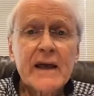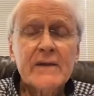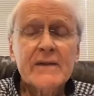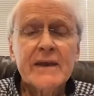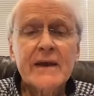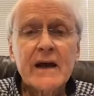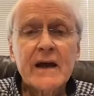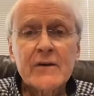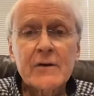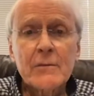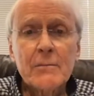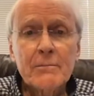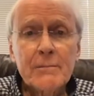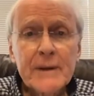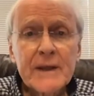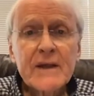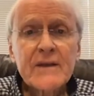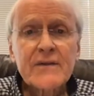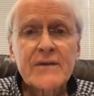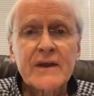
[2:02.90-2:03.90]
the other
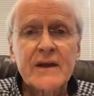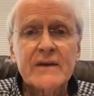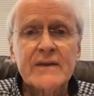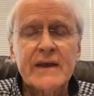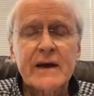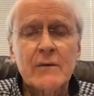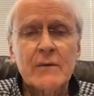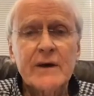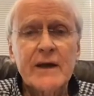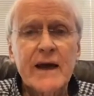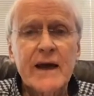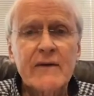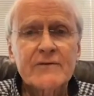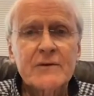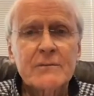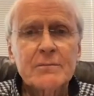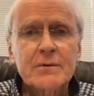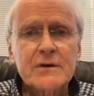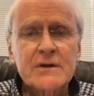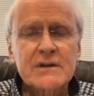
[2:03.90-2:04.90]
big thing that we have
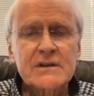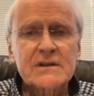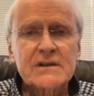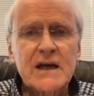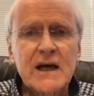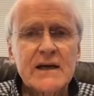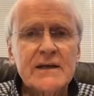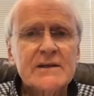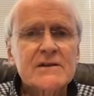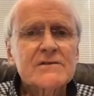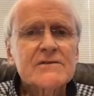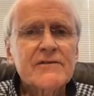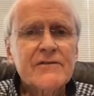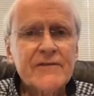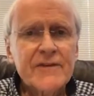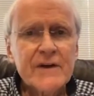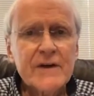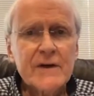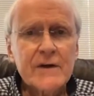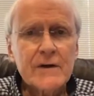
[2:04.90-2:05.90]
to put aside is
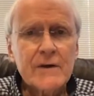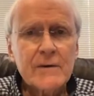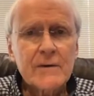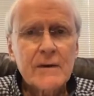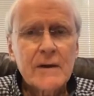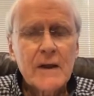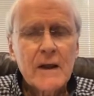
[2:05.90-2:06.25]
fear.